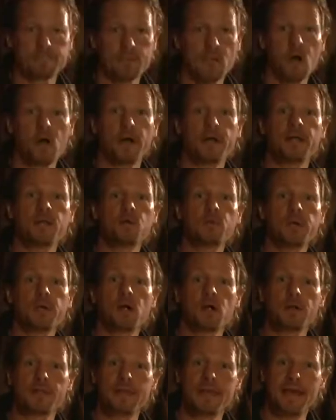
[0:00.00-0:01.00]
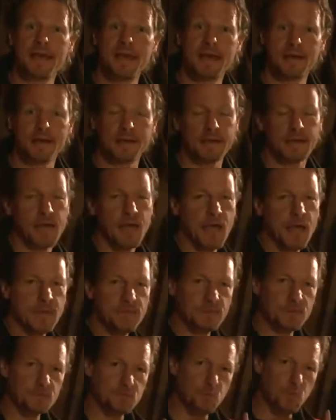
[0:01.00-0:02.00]
All right, here we are in the attic,
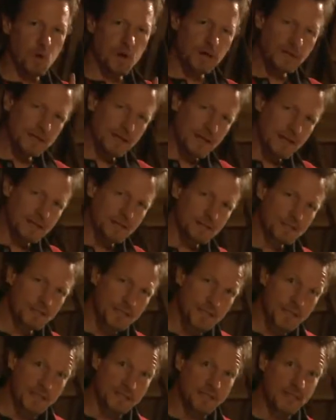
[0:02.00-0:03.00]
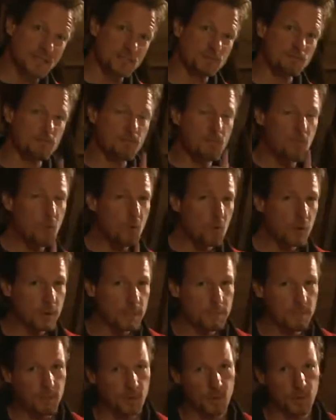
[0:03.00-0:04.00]
and there's one kind of leak that's more
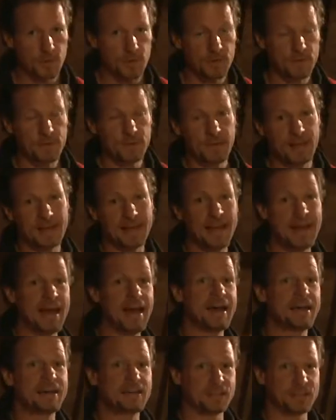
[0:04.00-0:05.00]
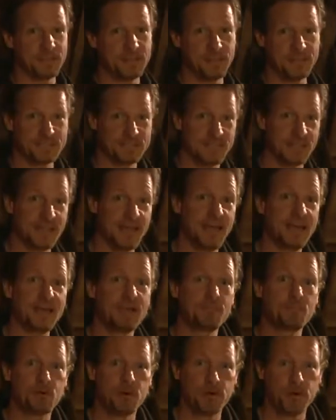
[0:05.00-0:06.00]
important than attic leaks, than
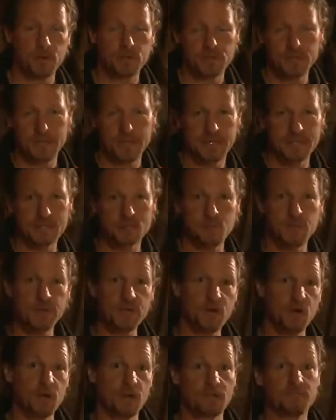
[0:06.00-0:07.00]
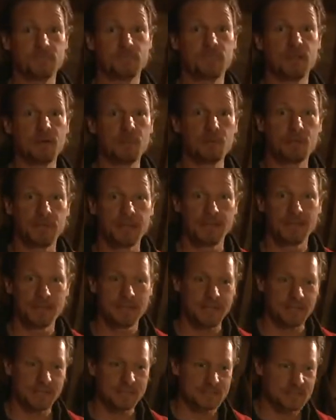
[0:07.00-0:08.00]
A priority leaks, and we call them AA
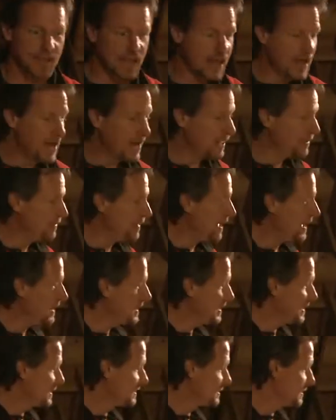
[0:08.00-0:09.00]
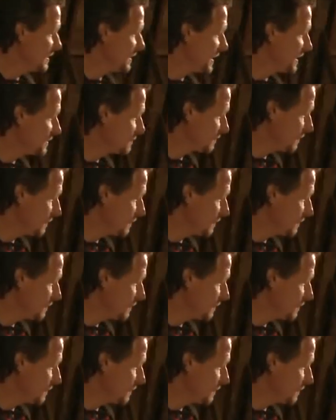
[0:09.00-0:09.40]
leaks, and that is leaks